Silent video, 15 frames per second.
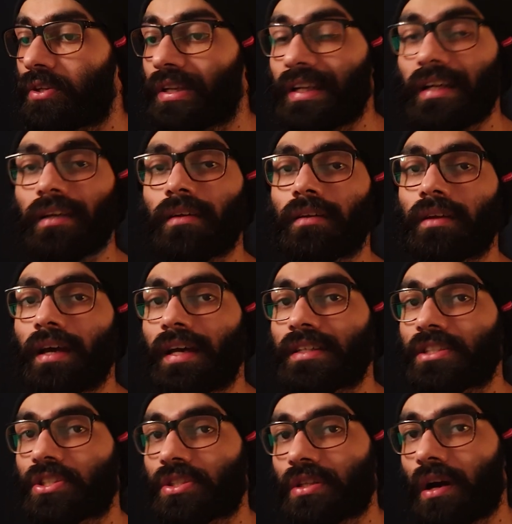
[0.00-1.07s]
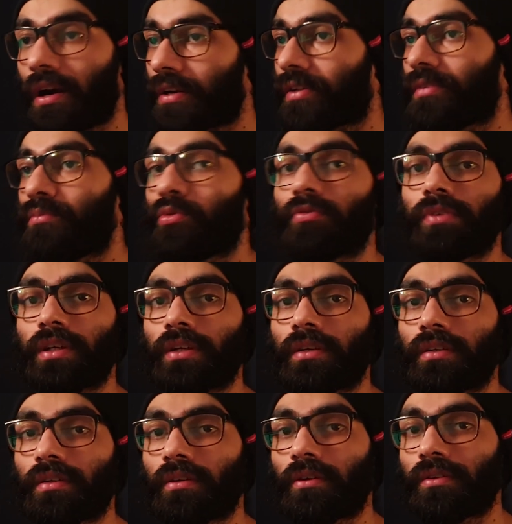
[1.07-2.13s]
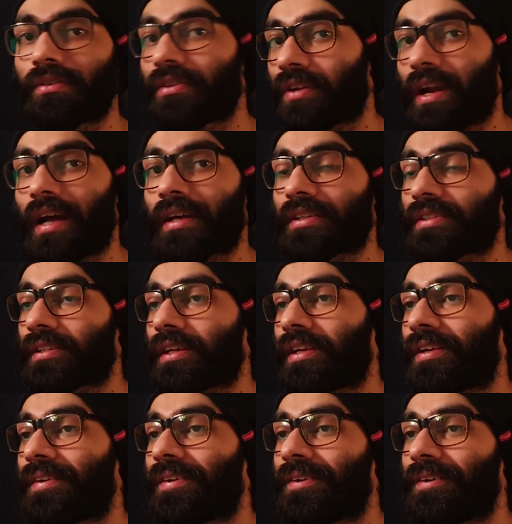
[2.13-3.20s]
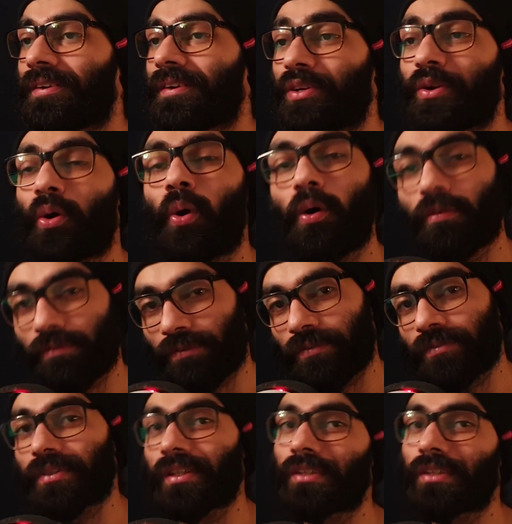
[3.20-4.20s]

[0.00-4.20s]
train has started moving on the tracks, and we're off.